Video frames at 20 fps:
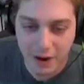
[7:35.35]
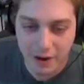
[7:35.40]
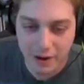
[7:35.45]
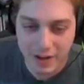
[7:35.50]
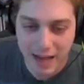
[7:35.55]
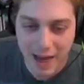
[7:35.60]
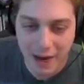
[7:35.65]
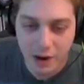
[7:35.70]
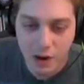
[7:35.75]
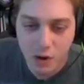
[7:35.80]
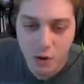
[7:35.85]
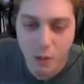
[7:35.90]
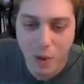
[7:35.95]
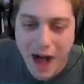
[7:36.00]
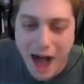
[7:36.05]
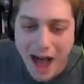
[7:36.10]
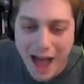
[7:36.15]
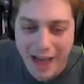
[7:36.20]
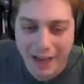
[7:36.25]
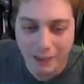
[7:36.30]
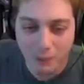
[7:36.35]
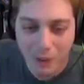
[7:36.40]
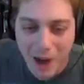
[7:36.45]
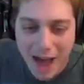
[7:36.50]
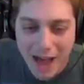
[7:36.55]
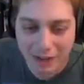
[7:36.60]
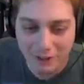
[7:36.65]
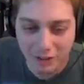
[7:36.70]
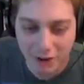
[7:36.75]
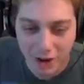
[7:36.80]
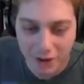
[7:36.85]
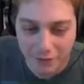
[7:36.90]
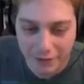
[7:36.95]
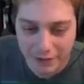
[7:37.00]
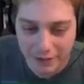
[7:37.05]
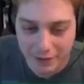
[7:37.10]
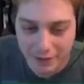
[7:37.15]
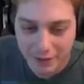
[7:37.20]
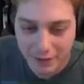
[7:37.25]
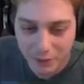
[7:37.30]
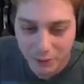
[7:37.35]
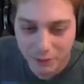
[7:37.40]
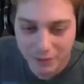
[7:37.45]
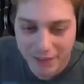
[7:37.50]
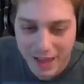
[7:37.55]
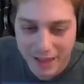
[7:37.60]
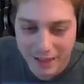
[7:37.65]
fire now. Why? Why, Jovan? Was